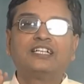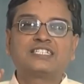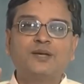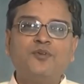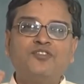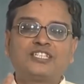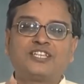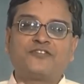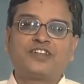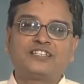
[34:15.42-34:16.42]
some of these
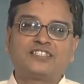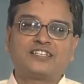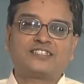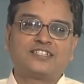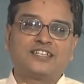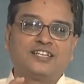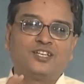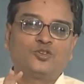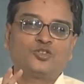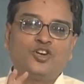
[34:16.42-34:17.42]
references,
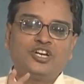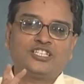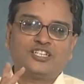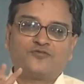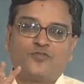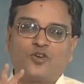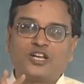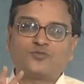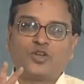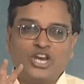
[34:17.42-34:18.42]
you should not just
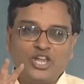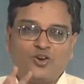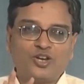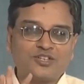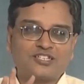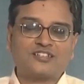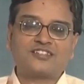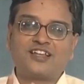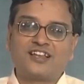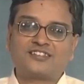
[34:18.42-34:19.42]
focus only on your stress
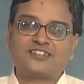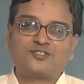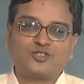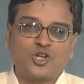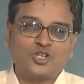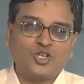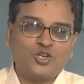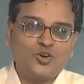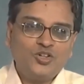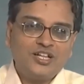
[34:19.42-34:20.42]
analysis, you should also
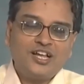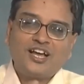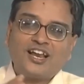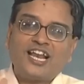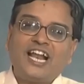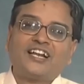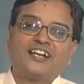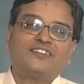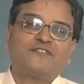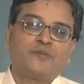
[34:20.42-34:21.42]
know
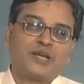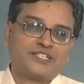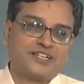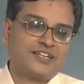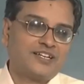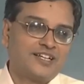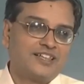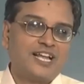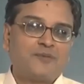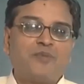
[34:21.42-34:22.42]
related information
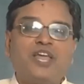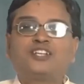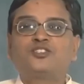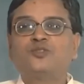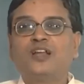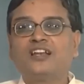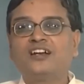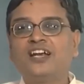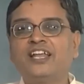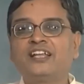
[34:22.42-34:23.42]
that makes your
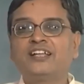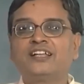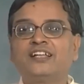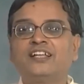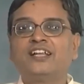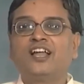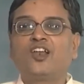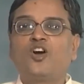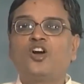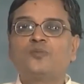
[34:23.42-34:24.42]
learning
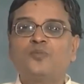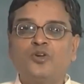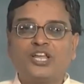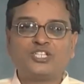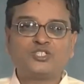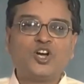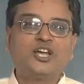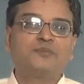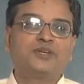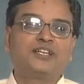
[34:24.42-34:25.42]
lot more
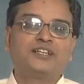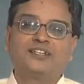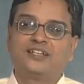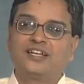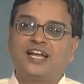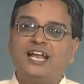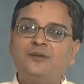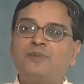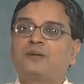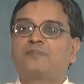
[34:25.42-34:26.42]
enjoyable
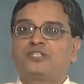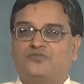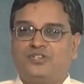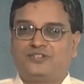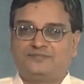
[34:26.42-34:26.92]
and purposeful.